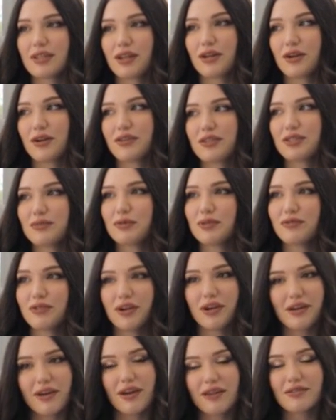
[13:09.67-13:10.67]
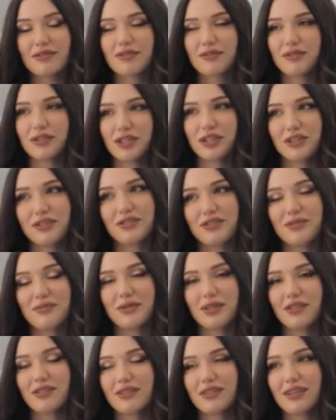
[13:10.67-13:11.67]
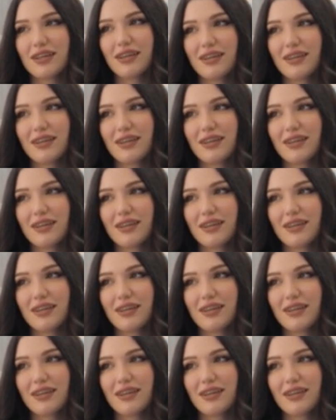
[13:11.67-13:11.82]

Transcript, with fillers: I don't know, he's been very nice, very good to me.